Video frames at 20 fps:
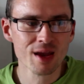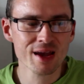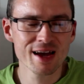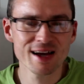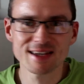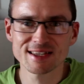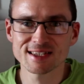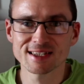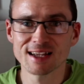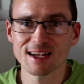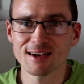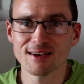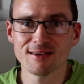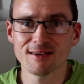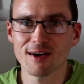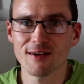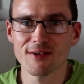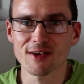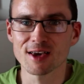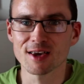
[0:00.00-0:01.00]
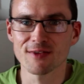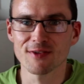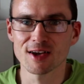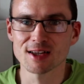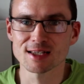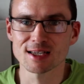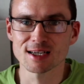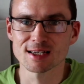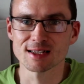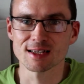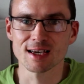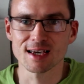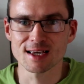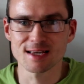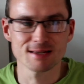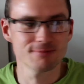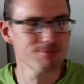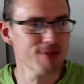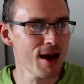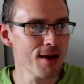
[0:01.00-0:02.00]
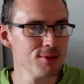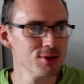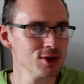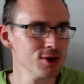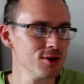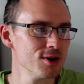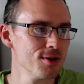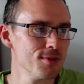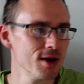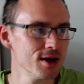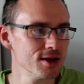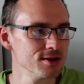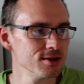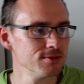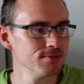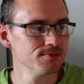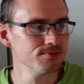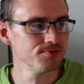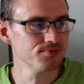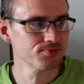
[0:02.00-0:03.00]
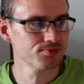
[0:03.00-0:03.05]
That's stellar. I think it's fantastic. It's absolutely amazing.